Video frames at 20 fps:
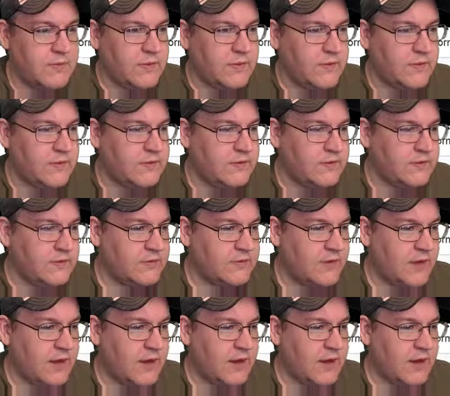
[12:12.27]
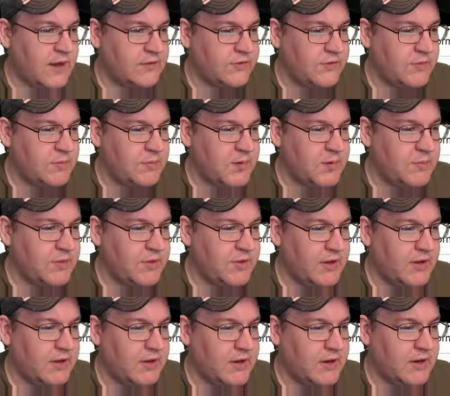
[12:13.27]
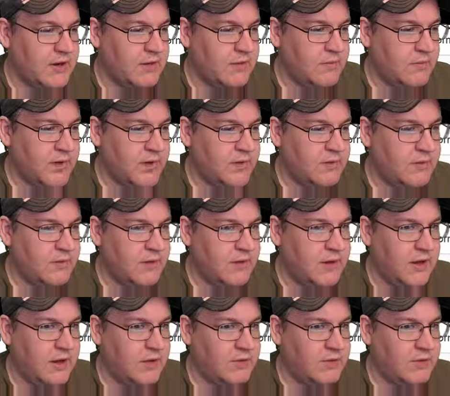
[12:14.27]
This is, I guess, the manipulator here in